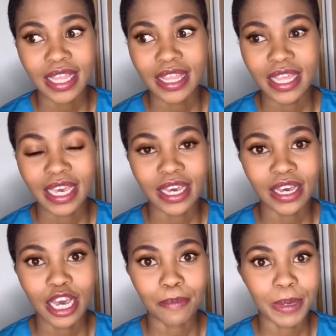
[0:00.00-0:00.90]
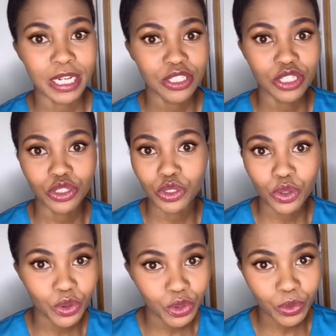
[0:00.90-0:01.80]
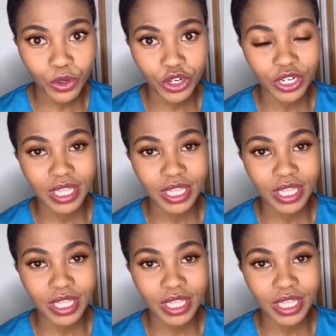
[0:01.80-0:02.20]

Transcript: their ability to go to work,